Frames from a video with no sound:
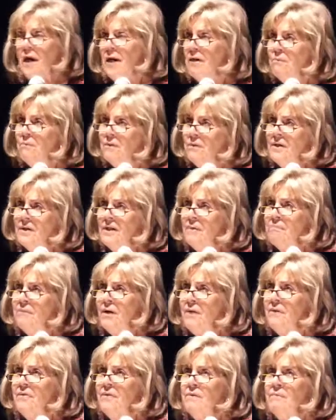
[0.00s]
I worry
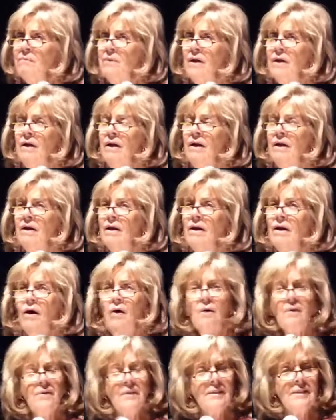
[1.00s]
about them
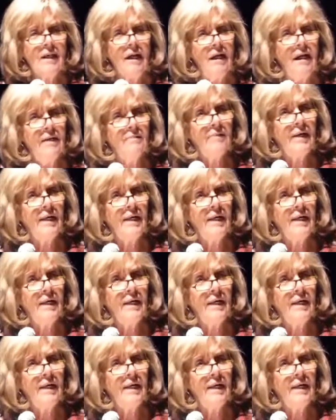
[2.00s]
all the time.